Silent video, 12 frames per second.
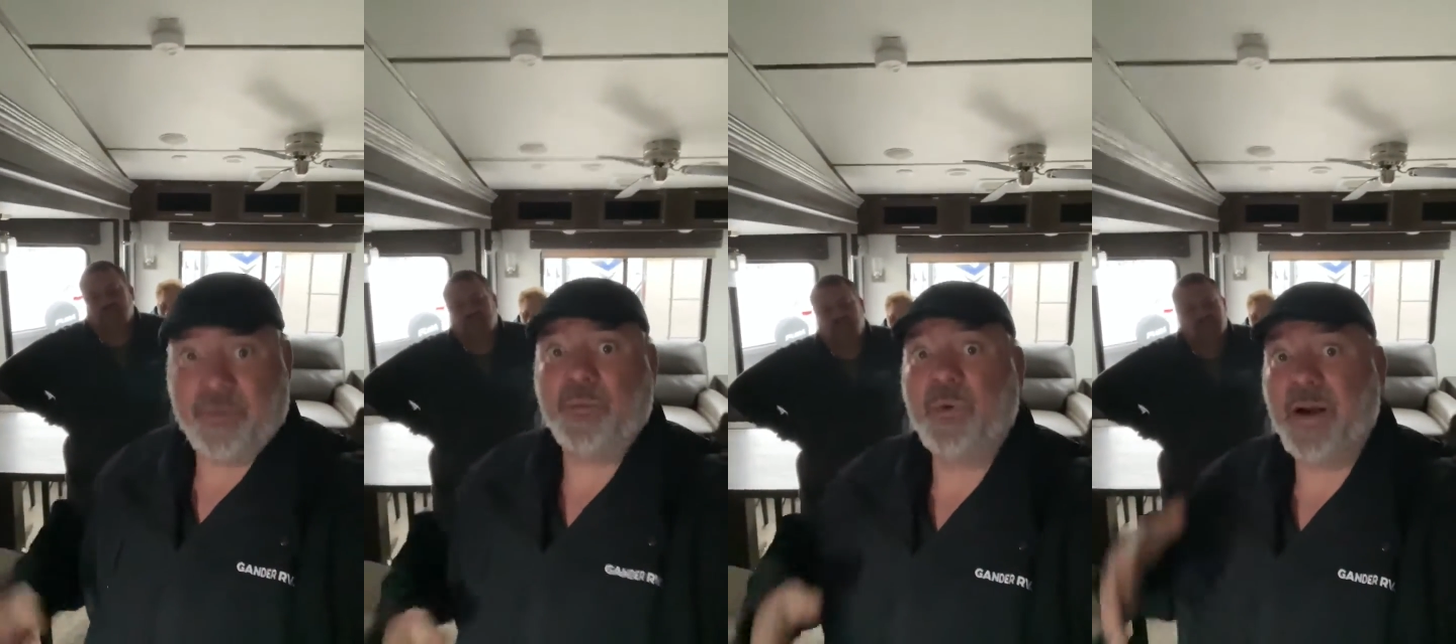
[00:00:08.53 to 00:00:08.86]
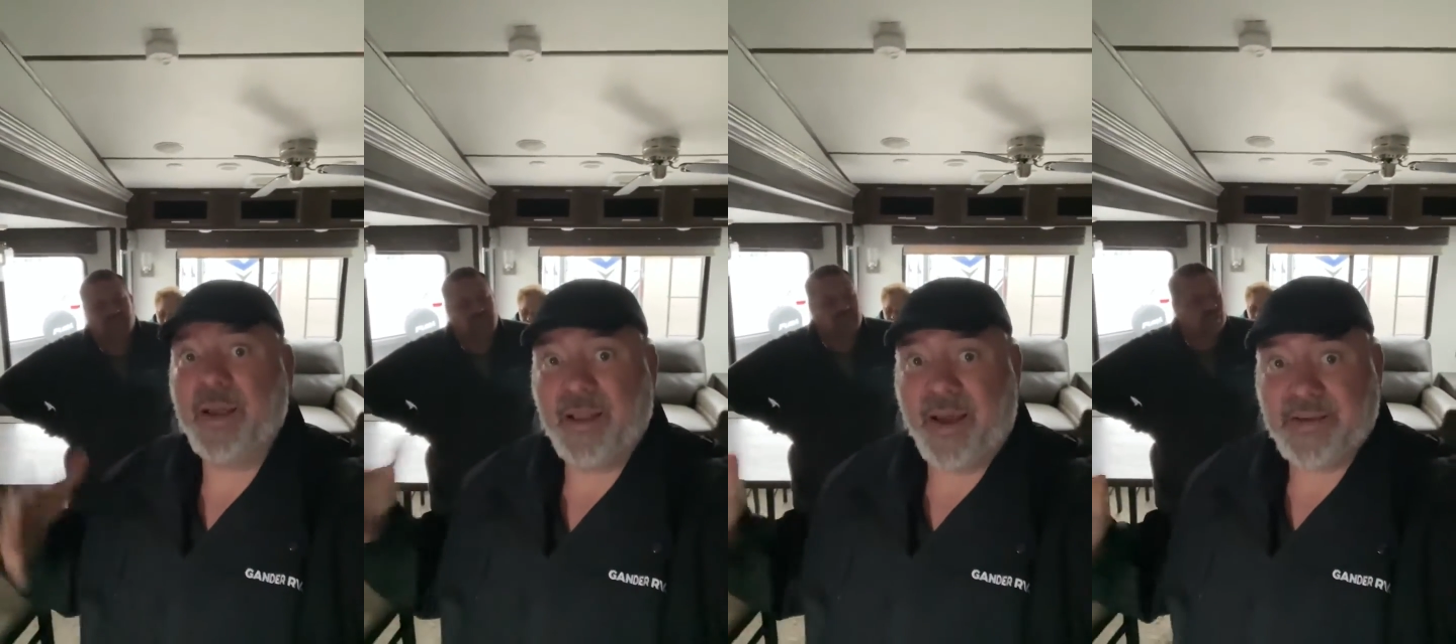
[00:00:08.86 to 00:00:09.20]

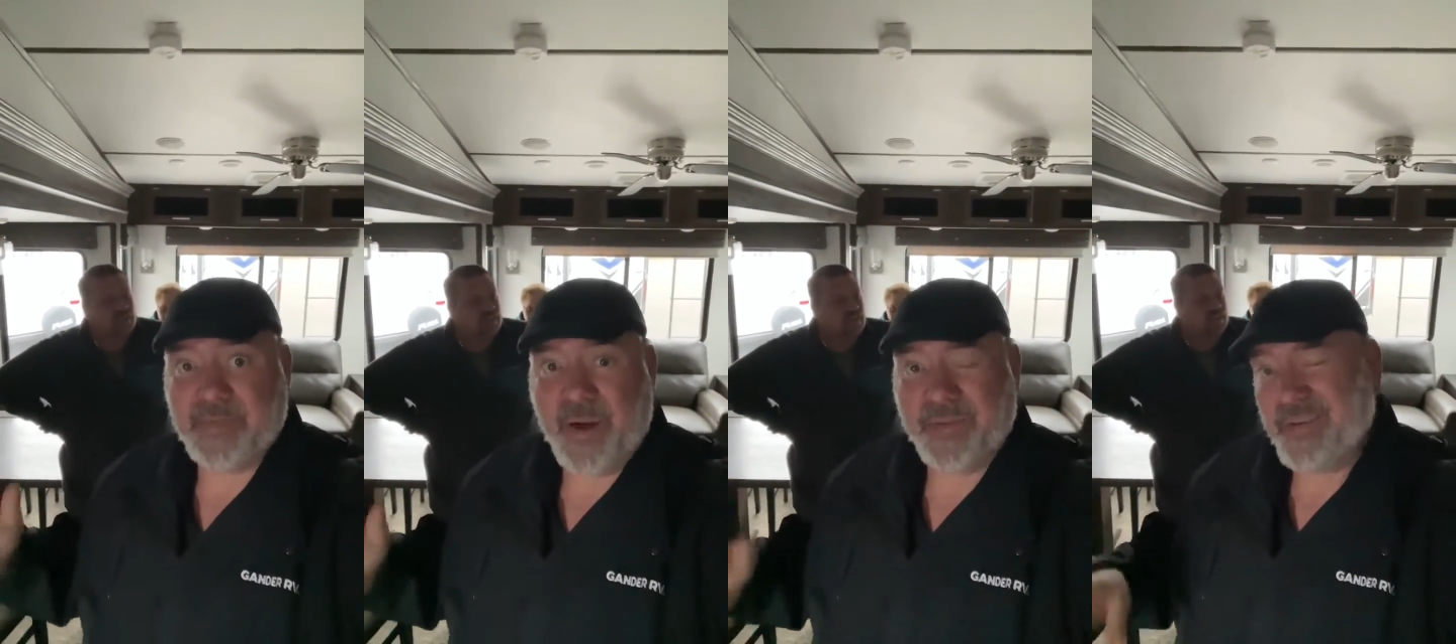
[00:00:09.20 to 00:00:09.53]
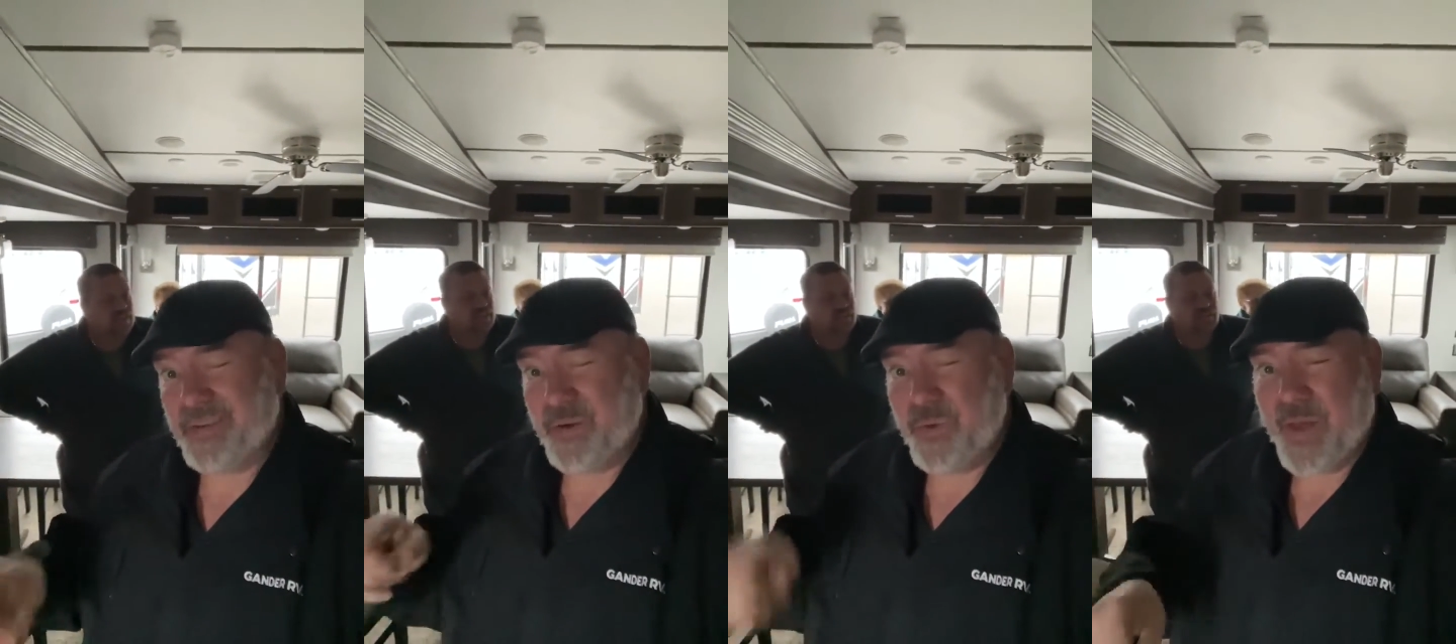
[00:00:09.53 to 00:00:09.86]
what he likes about
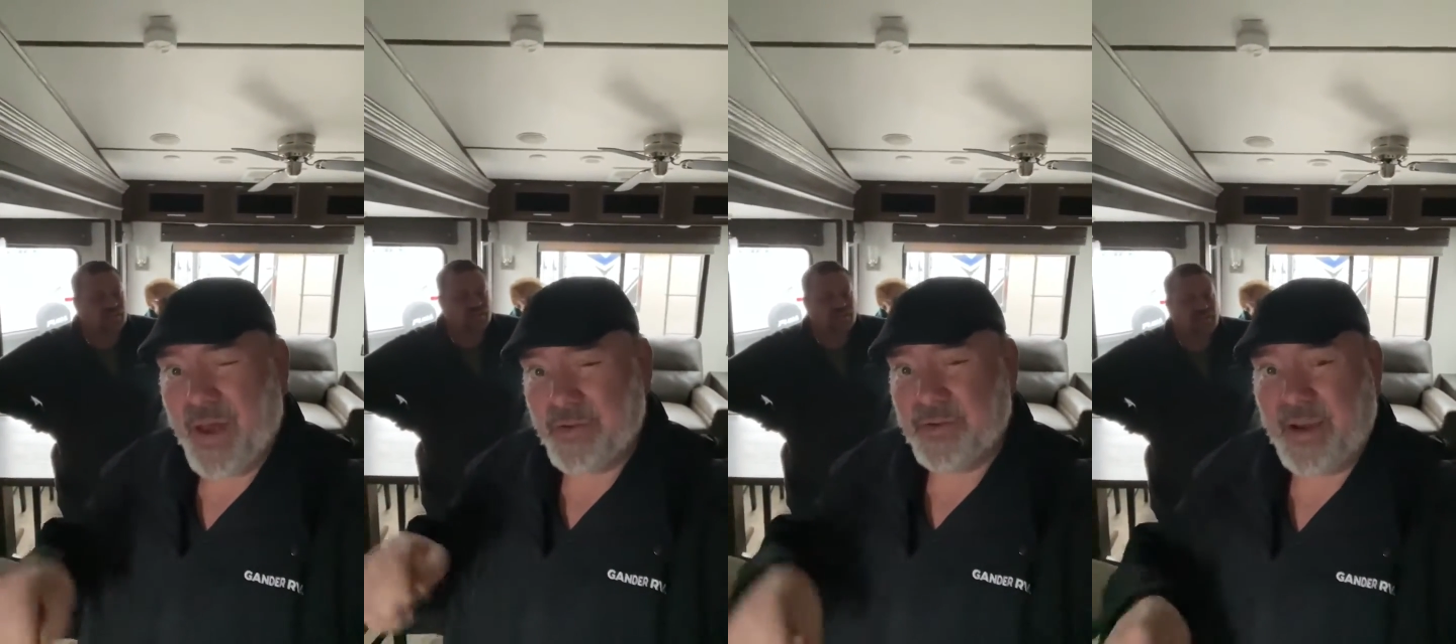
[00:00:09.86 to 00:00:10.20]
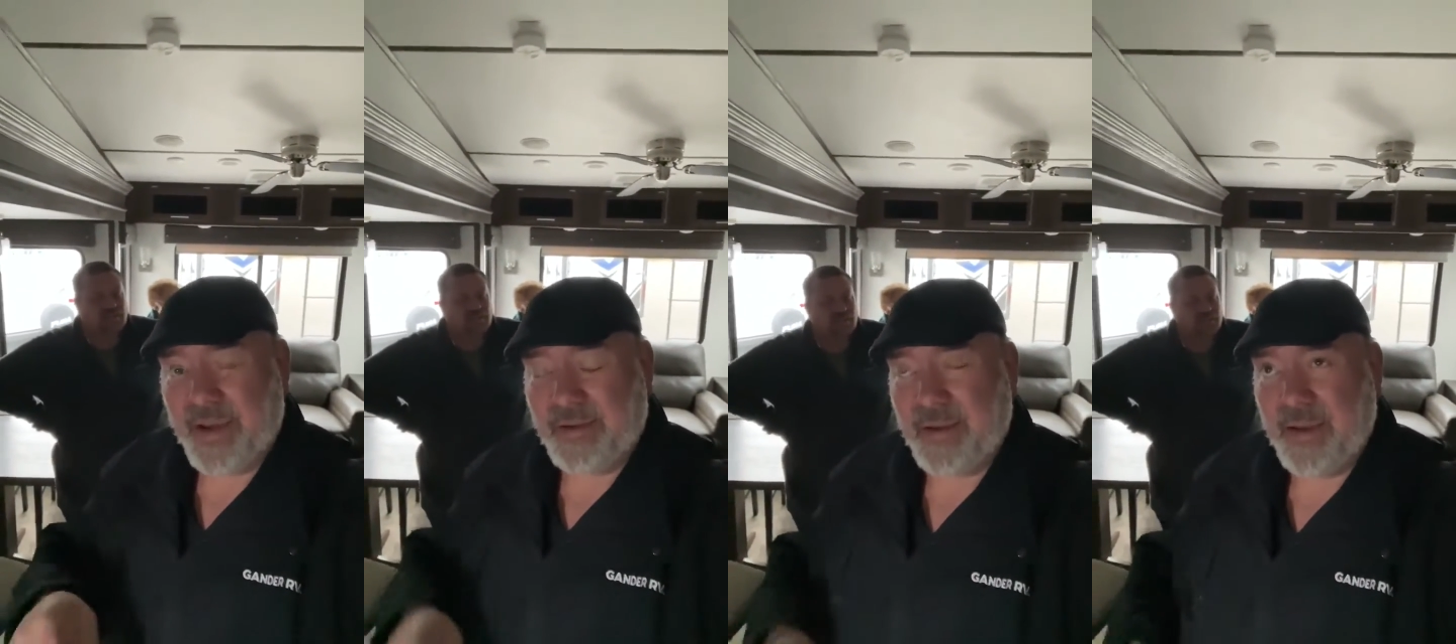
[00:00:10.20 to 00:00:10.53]
this
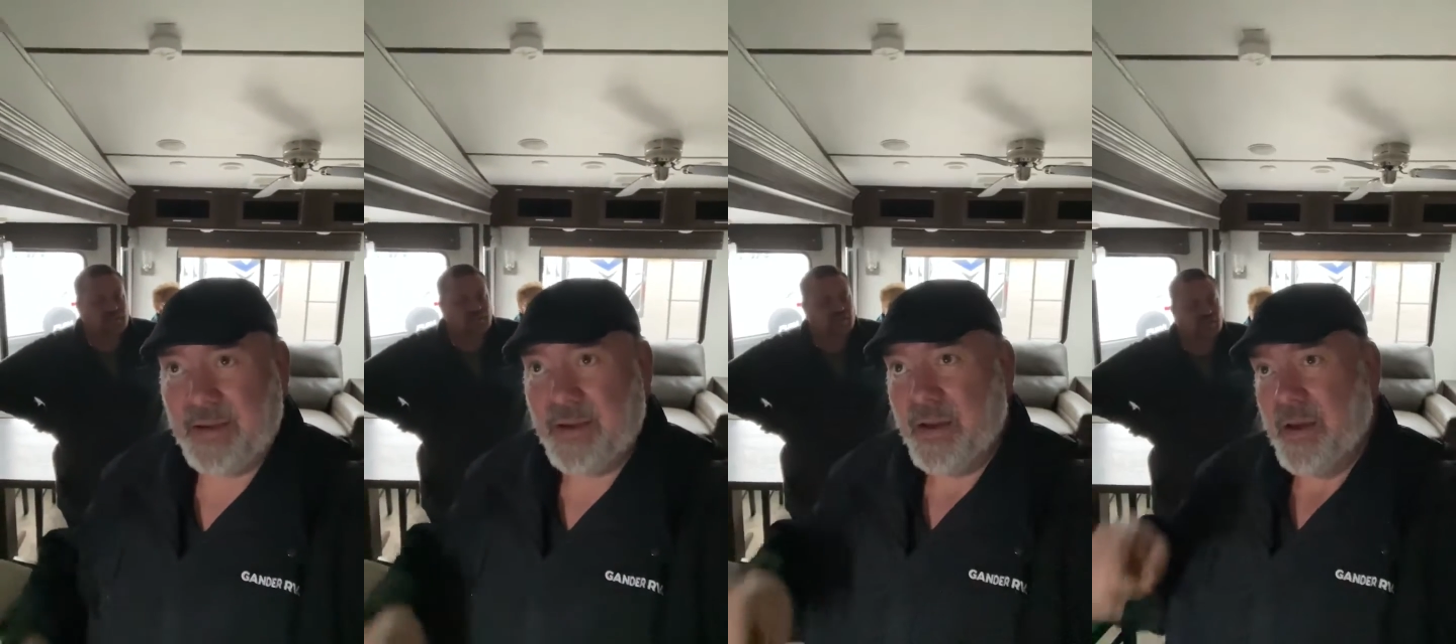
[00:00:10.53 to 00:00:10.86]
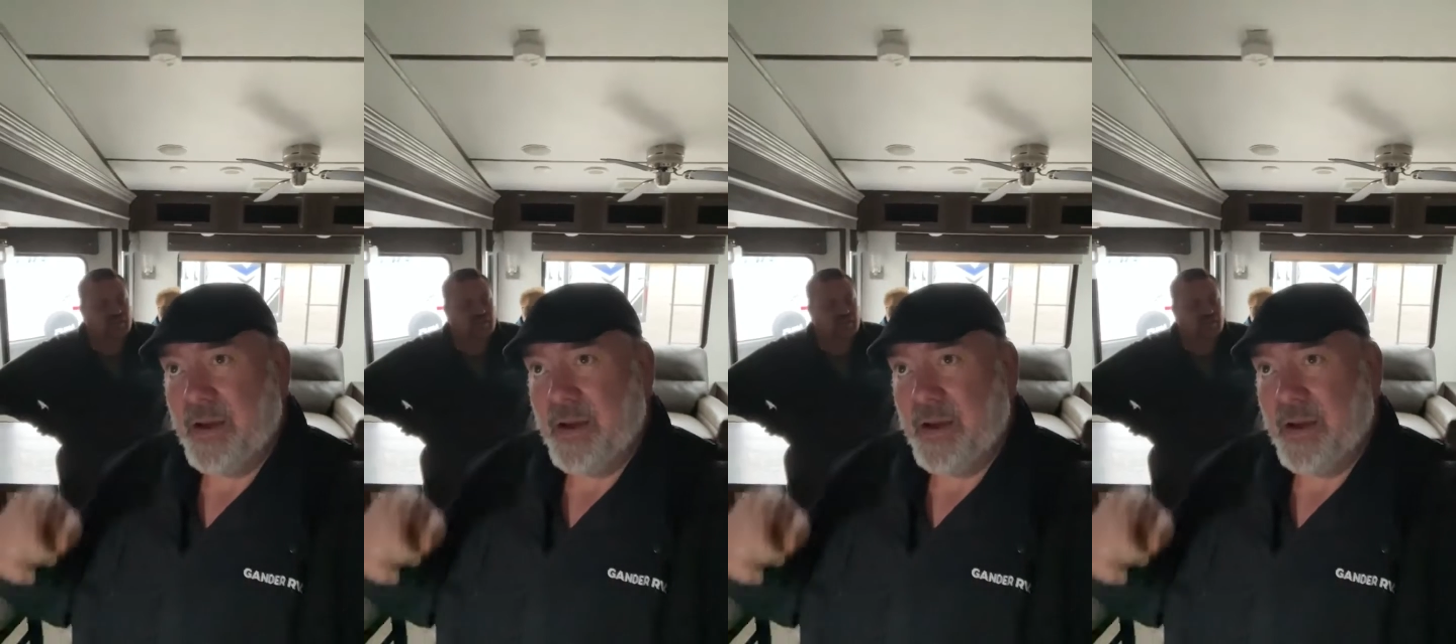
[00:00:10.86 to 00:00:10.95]
2019